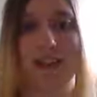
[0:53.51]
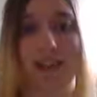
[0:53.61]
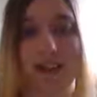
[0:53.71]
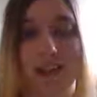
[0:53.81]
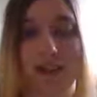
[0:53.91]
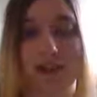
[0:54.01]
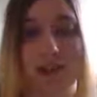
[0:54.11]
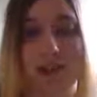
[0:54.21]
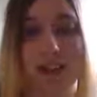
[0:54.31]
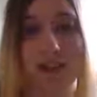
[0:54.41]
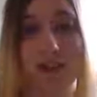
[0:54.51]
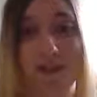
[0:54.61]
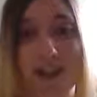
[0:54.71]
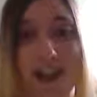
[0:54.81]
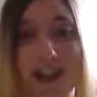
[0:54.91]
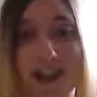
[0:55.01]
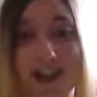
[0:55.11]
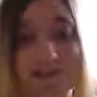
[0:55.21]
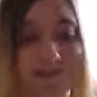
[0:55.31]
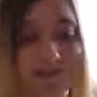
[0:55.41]
the description of that
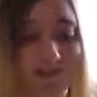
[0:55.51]
item.